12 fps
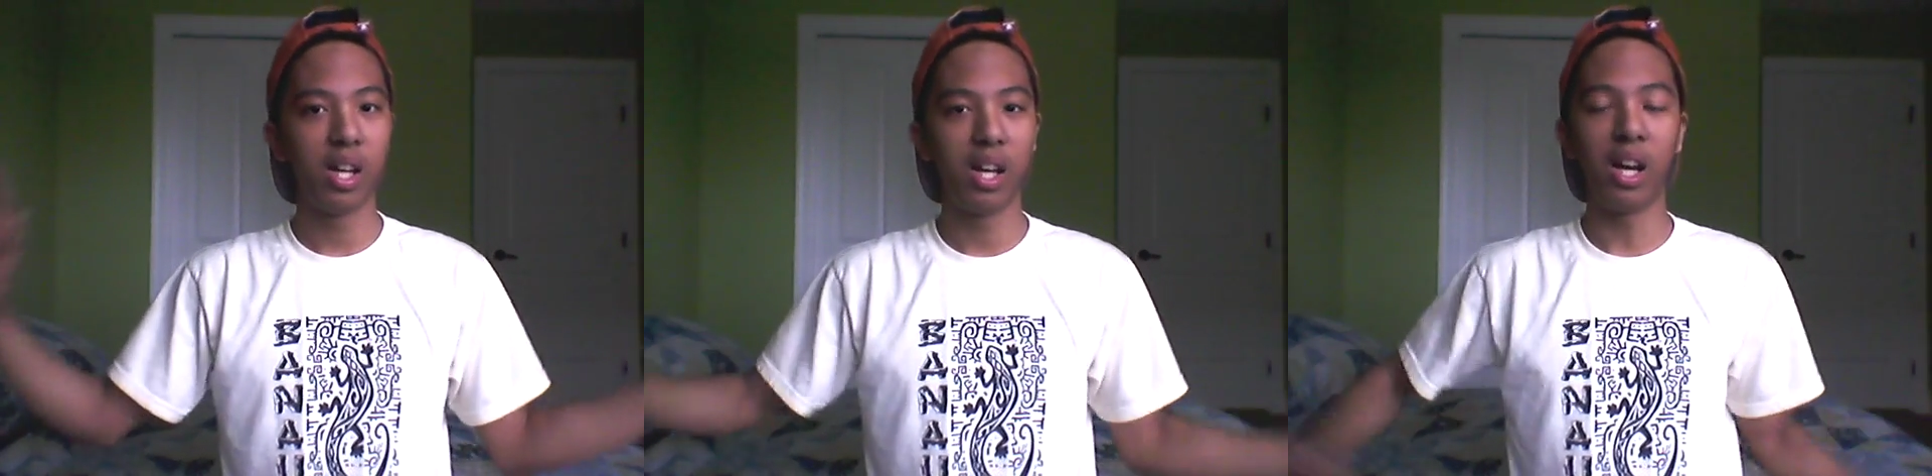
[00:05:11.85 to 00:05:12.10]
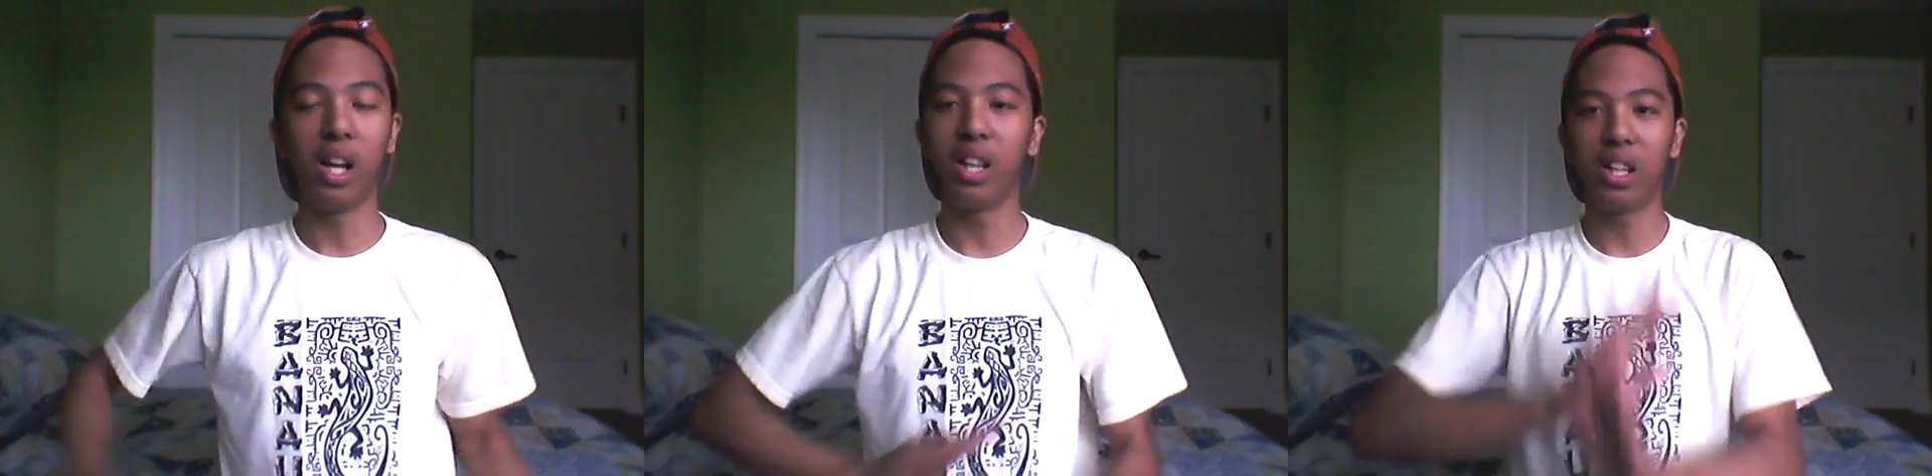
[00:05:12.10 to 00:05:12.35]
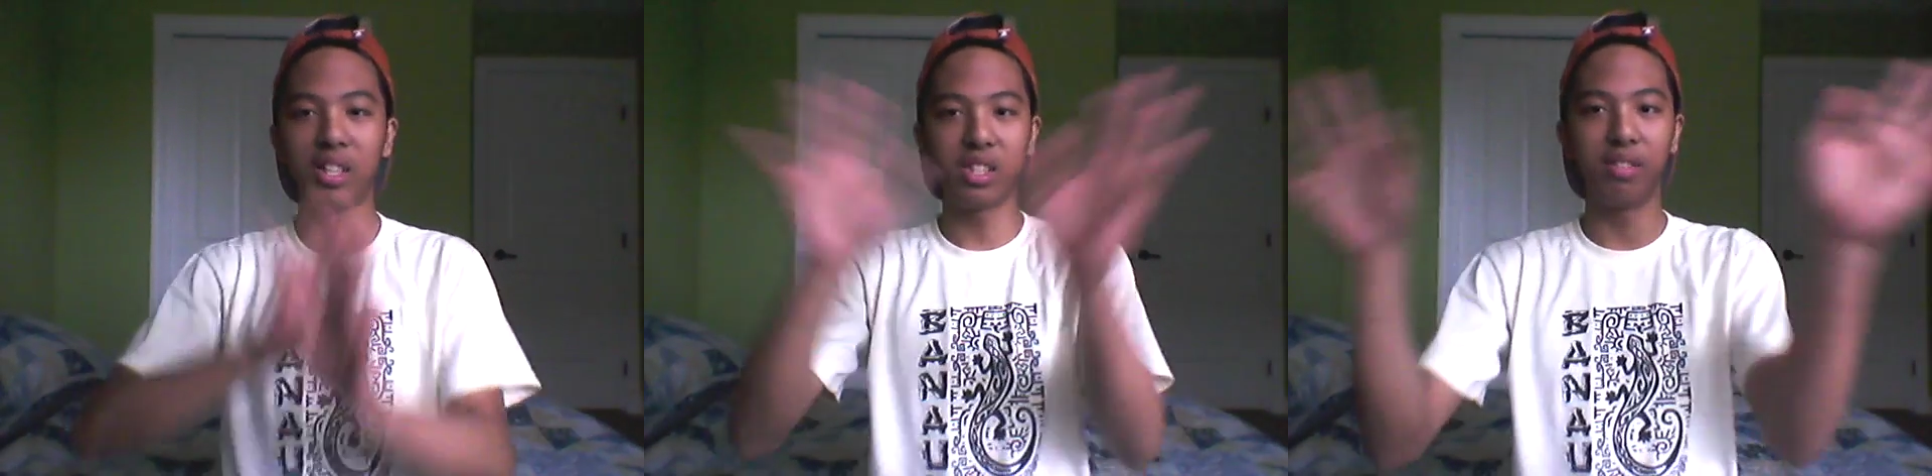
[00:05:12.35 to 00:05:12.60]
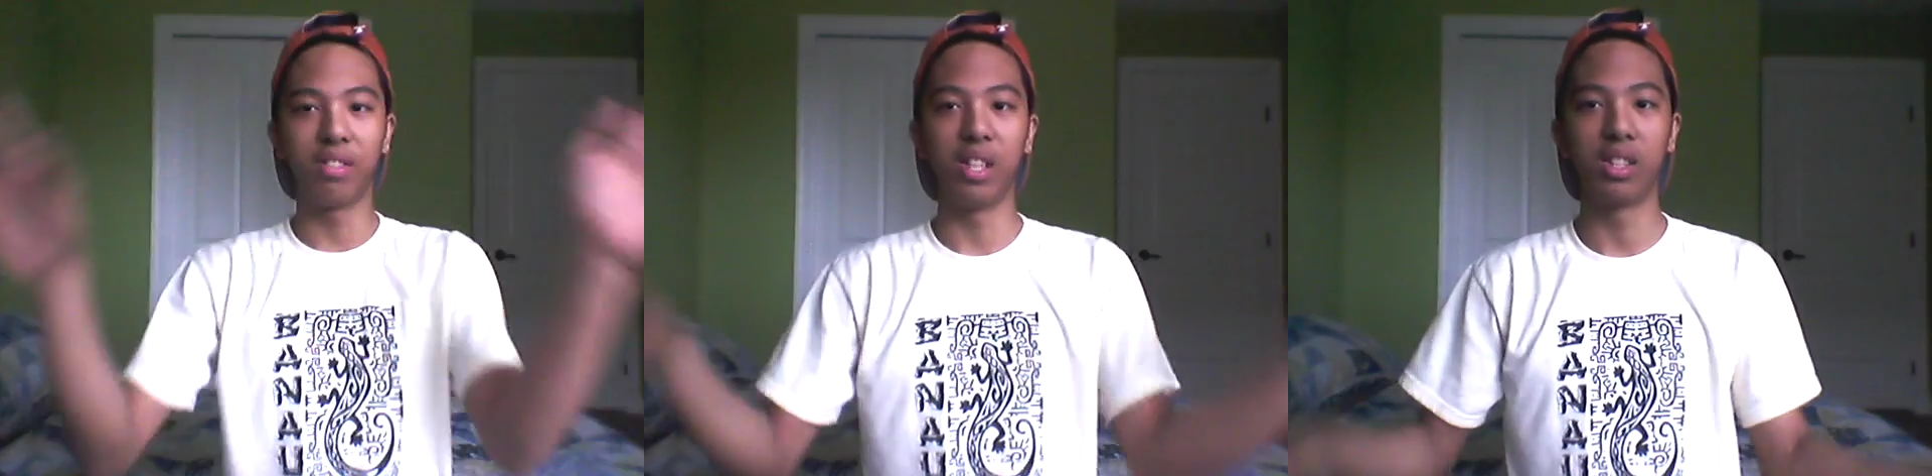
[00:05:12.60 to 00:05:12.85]
a lot of
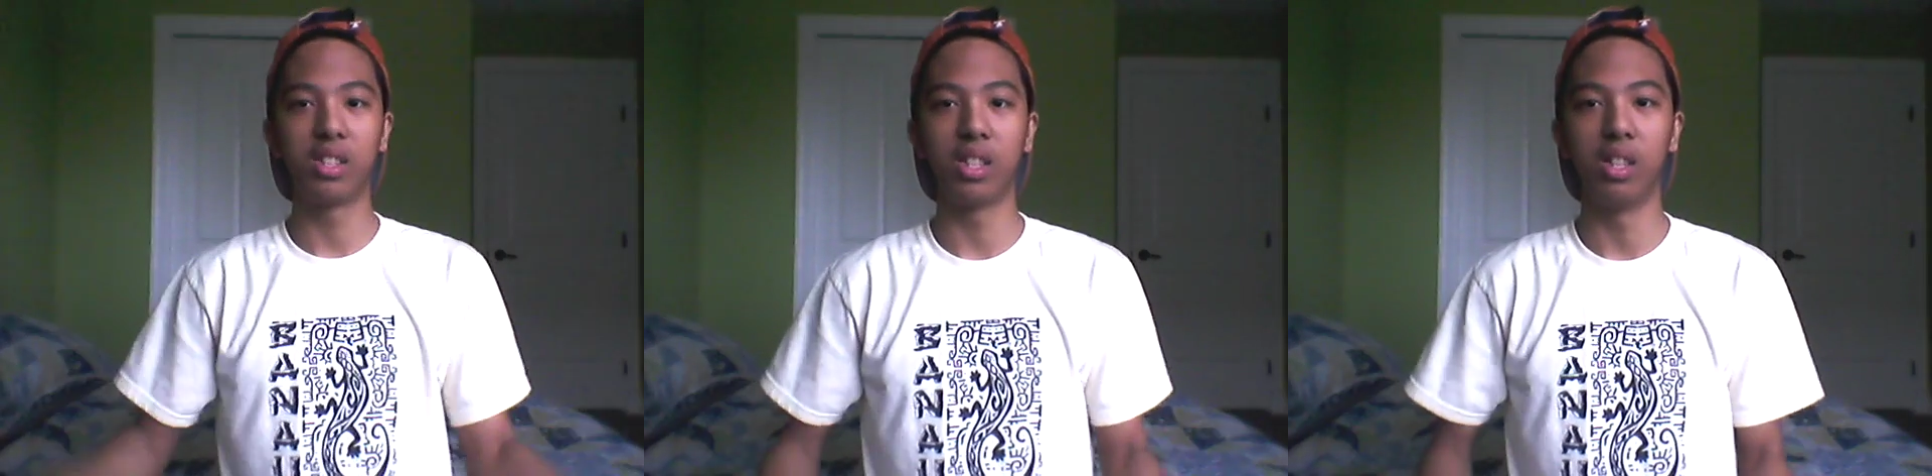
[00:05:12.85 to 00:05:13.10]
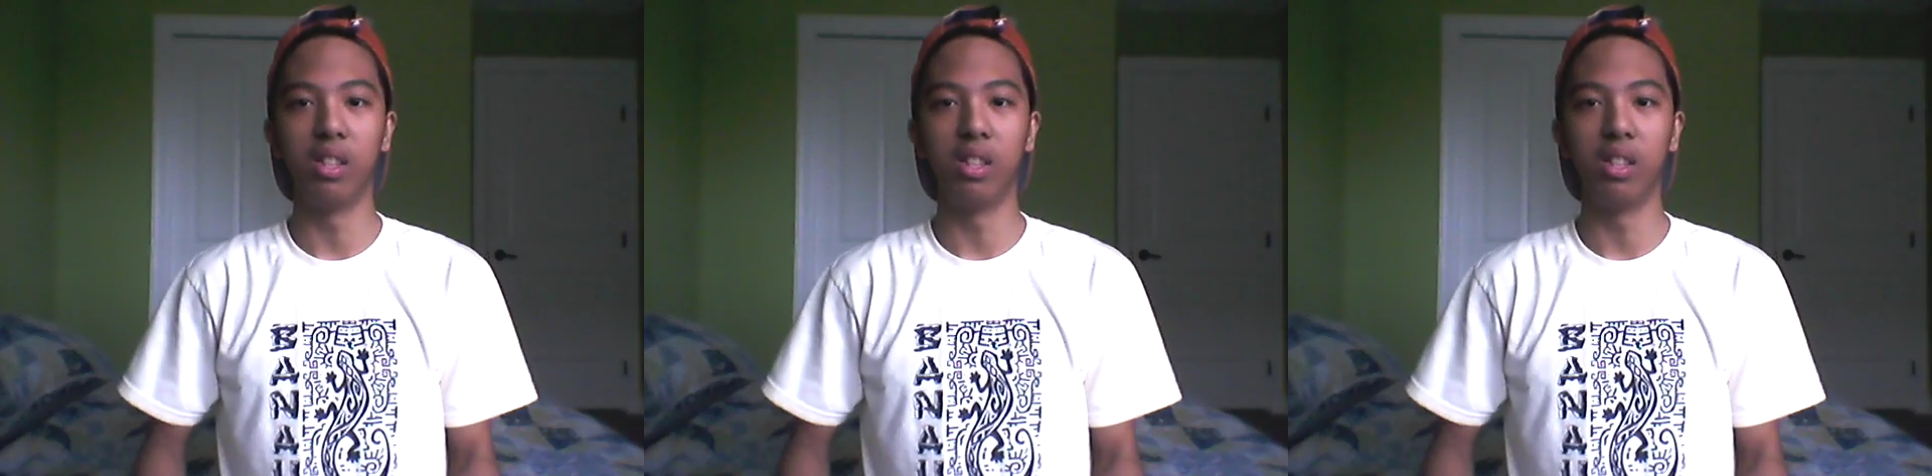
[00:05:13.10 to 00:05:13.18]
things. So